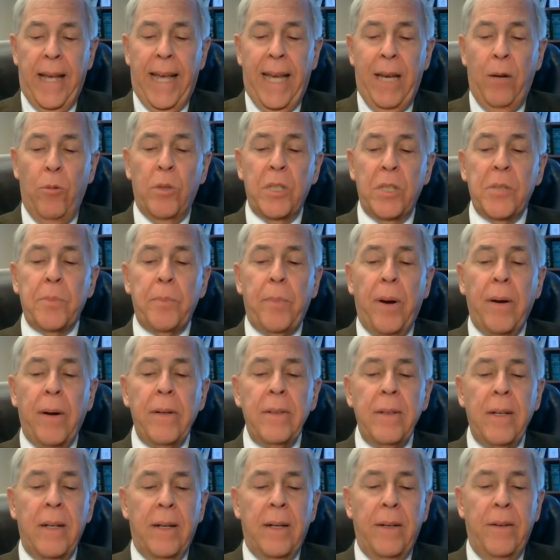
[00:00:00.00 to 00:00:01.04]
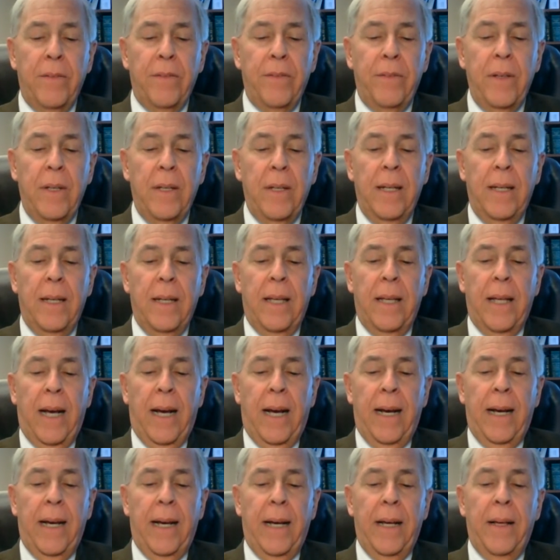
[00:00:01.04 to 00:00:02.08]
It was part of
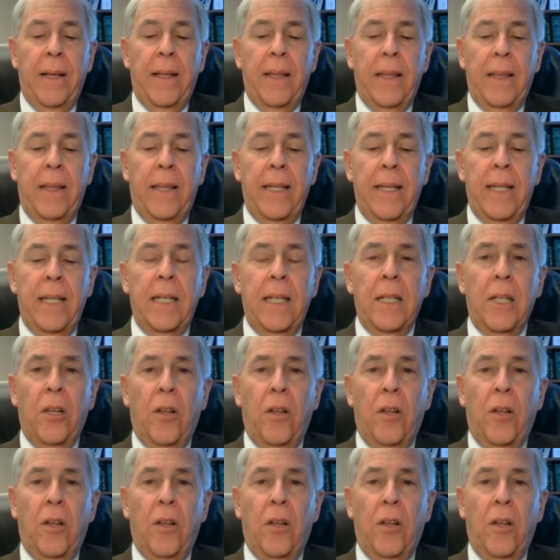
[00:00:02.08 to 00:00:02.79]
the